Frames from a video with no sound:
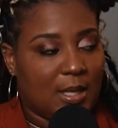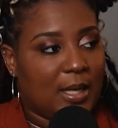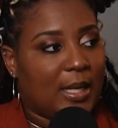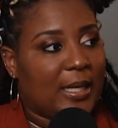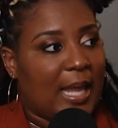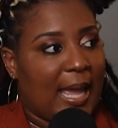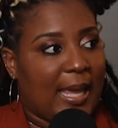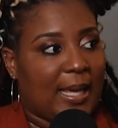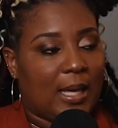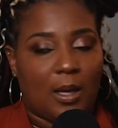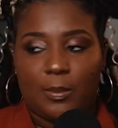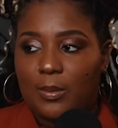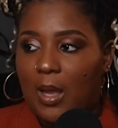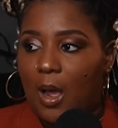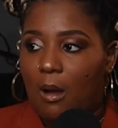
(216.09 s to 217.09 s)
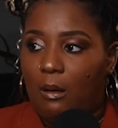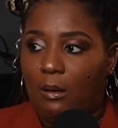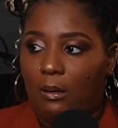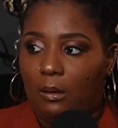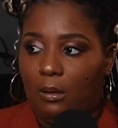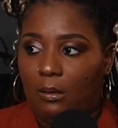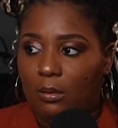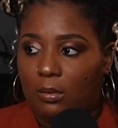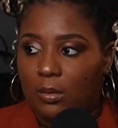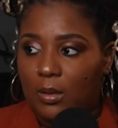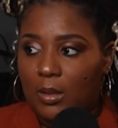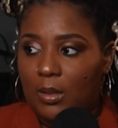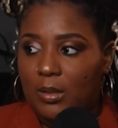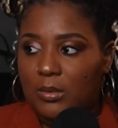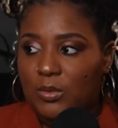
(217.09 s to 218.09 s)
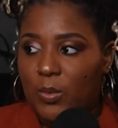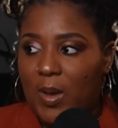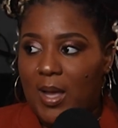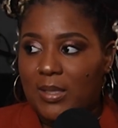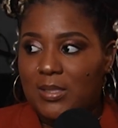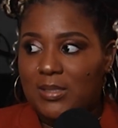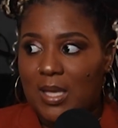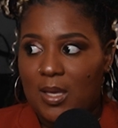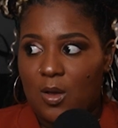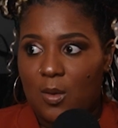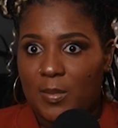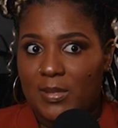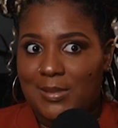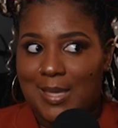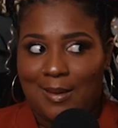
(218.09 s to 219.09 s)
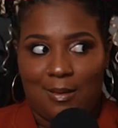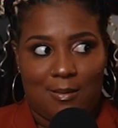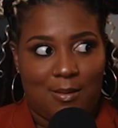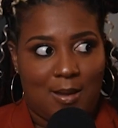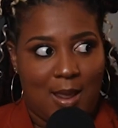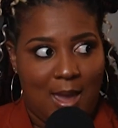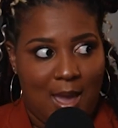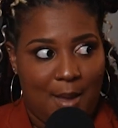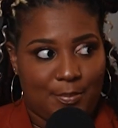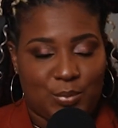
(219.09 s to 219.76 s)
Like, I was like, oh, do I stay home and take a nap?